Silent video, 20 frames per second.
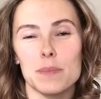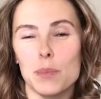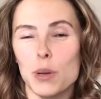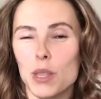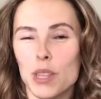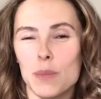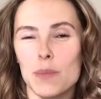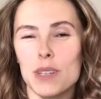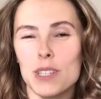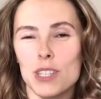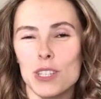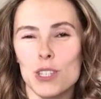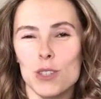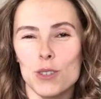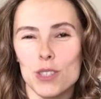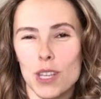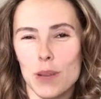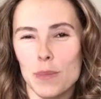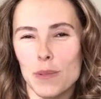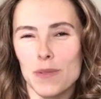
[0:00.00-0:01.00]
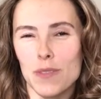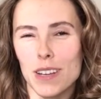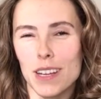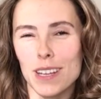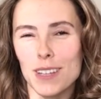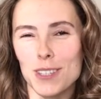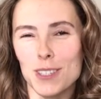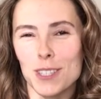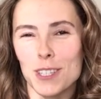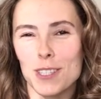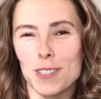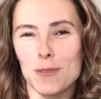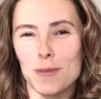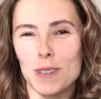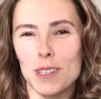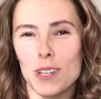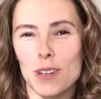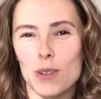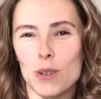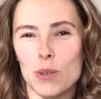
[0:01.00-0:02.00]
put them into two separate videos because
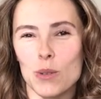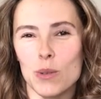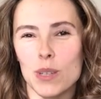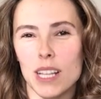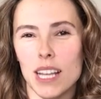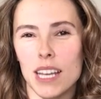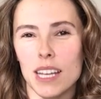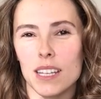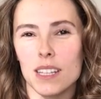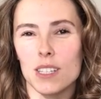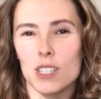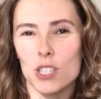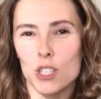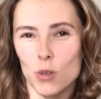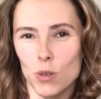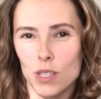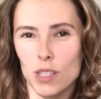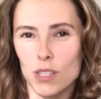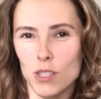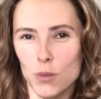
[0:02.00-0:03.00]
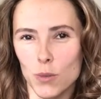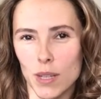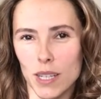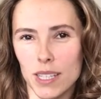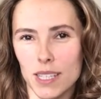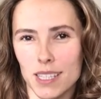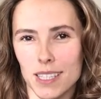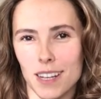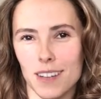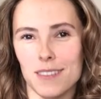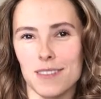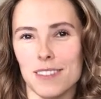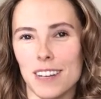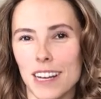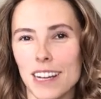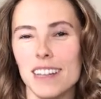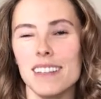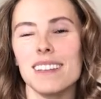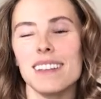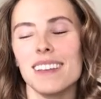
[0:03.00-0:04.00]
we know we like short and sweet stuff,
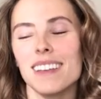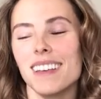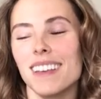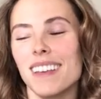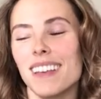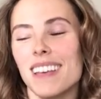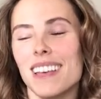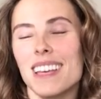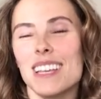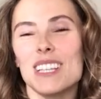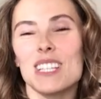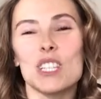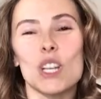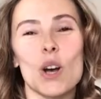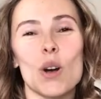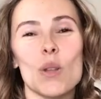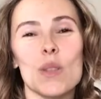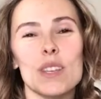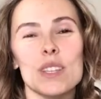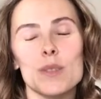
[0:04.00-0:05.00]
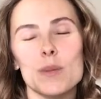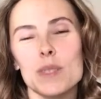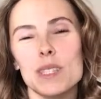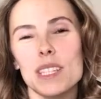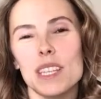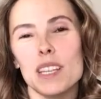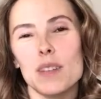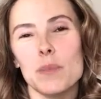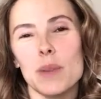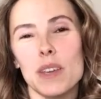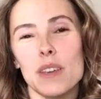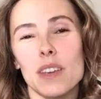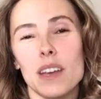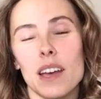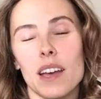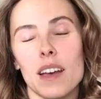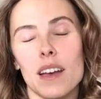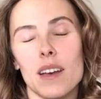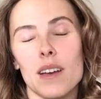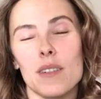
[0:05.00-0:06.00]
right? So this one's going to
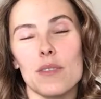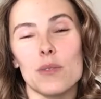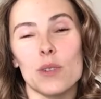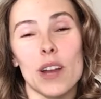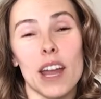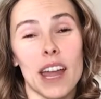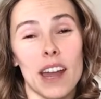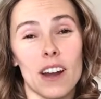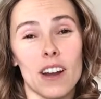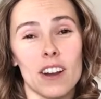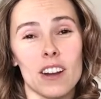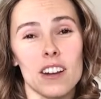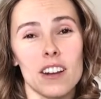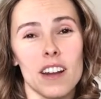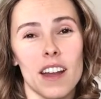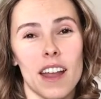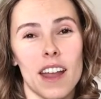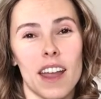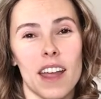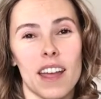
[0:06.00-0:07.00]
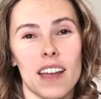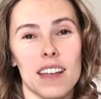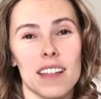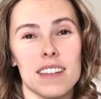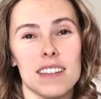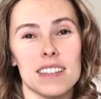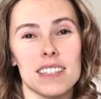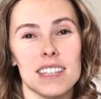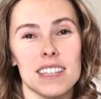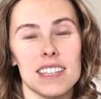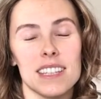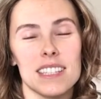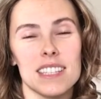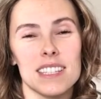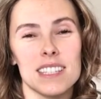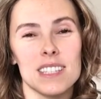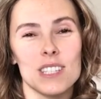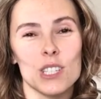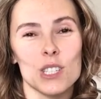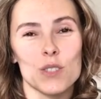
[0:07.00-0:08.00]
be for hair, and this
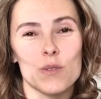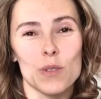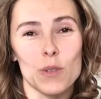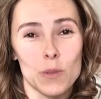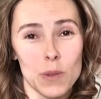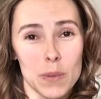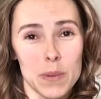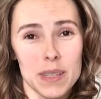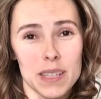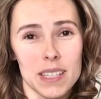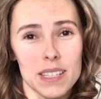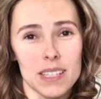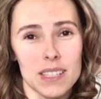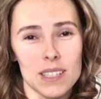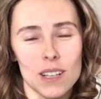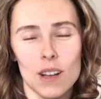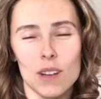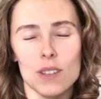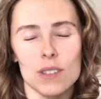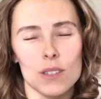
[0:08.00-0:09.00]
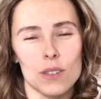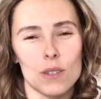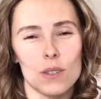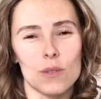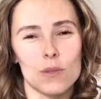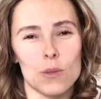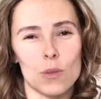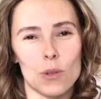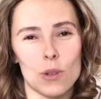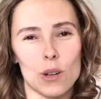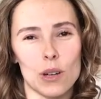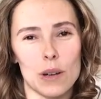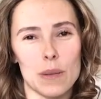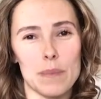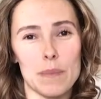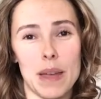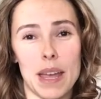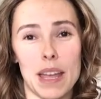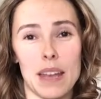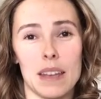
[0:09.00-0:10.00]
isn't just for women, this is also for
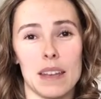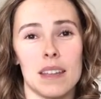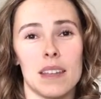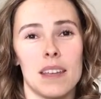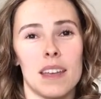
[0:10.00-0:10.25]
men.